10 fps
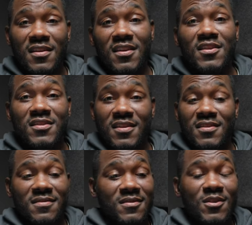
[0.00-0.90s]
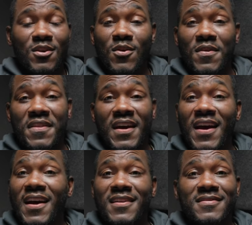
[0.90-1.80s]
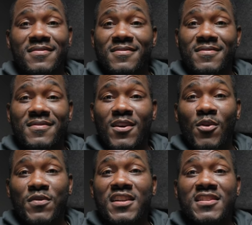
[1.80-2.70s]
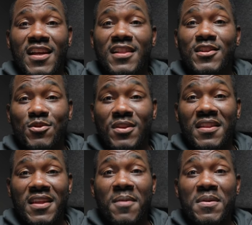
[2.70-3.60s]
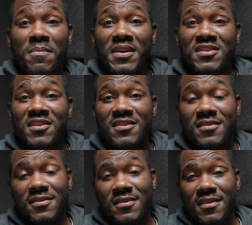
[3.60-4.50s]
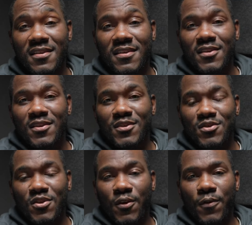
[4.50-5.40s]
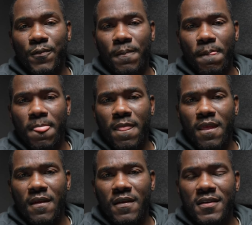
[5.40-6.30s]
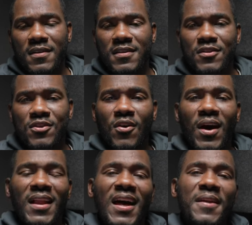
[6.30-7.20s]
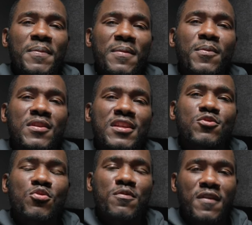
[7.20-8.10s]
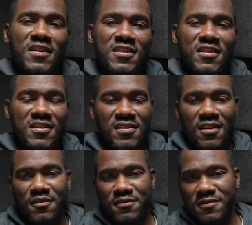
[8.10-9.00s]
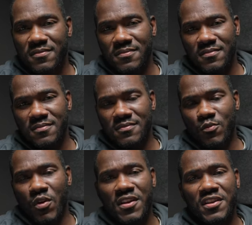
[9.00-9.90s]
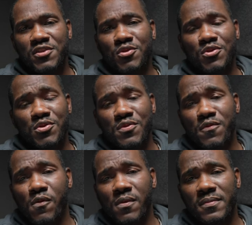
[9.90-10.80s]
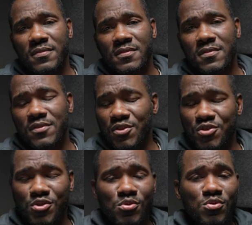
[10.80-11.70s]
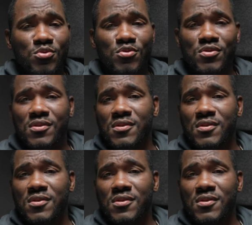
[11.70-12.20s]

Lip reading: is, you know, that already telling you that they mean business. So, you know, a lot of people need to invest in themselves, whether it's your uniform, your shoes,